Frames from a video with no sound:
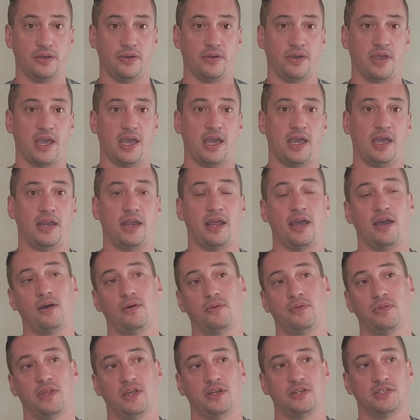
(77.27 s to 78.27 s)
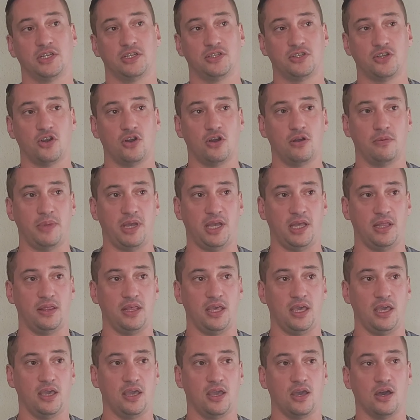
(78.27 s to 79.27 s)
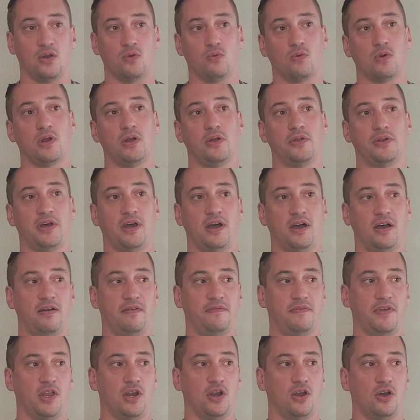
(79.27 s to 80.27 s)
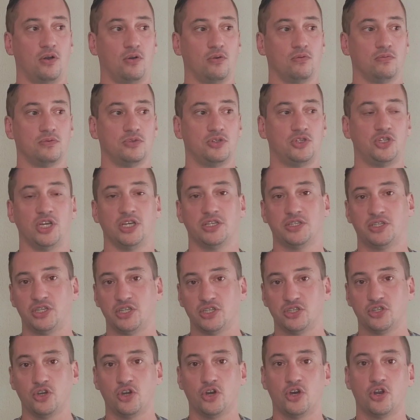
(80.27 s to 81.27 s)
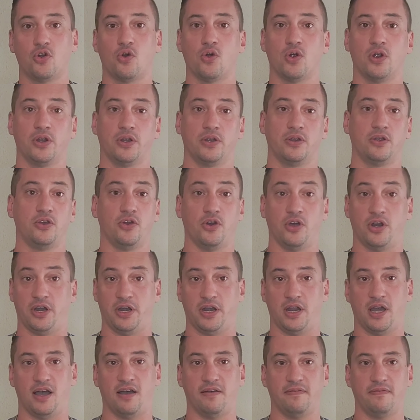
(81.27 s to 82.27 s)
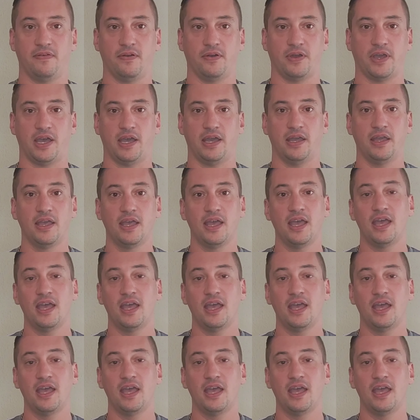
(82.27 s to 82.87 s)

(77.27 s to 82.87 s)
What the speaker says: Okay, now there's a term in the gun world of just as good or good enough. Okay,